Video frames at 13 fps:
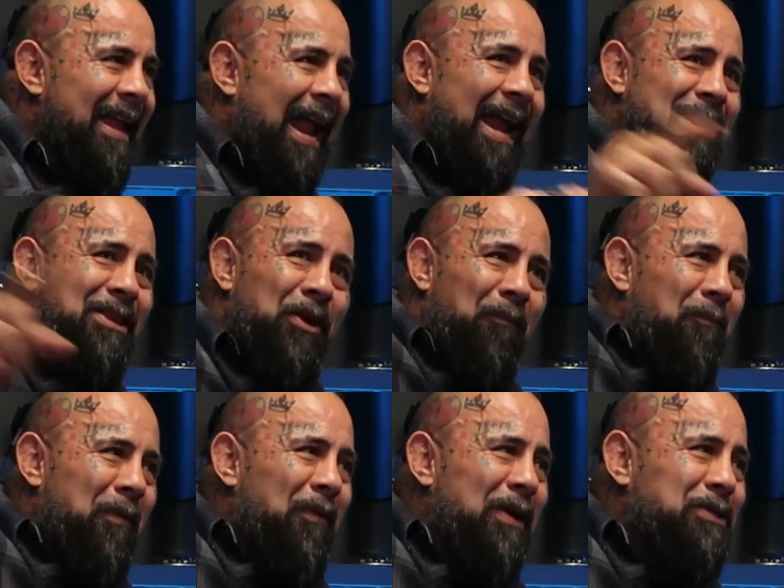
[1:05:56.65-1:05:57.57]
And your
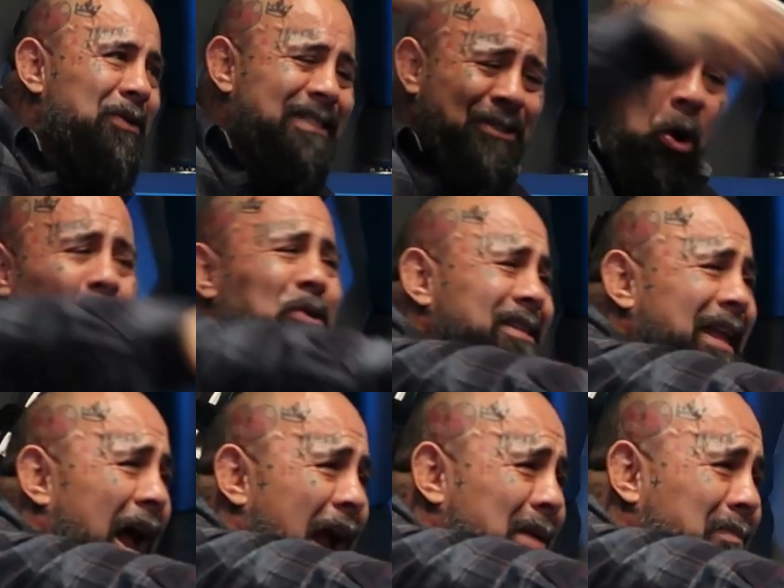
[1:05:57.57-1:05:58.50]
professor is coaching the
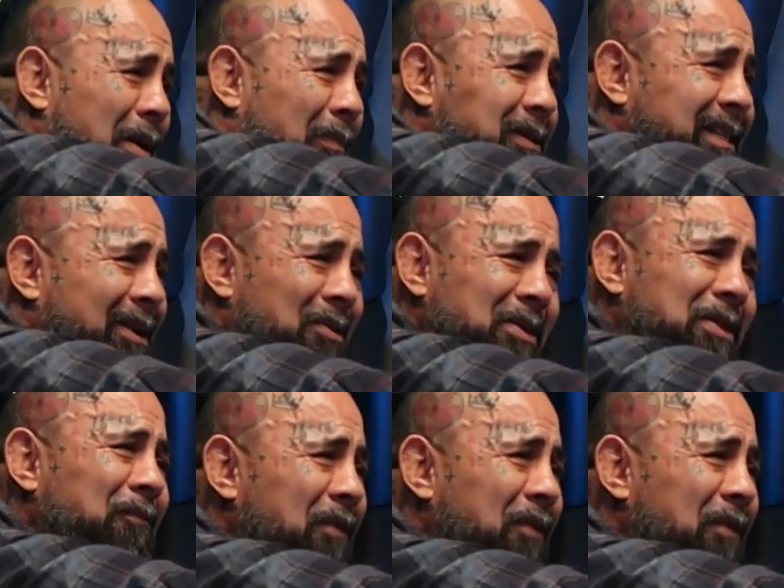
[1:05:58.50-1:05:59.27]
higher belt Brazilian. Like, what the